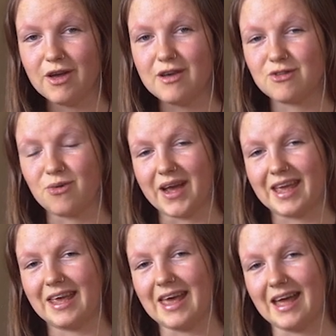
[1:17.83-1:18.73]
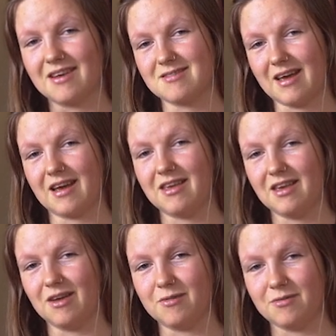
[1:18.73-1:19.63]
so I could get a second
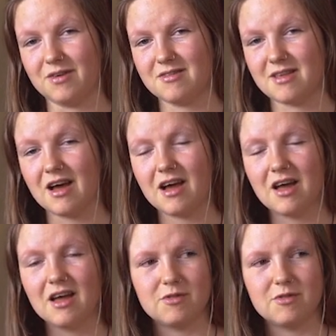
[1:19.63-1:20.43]
year visa.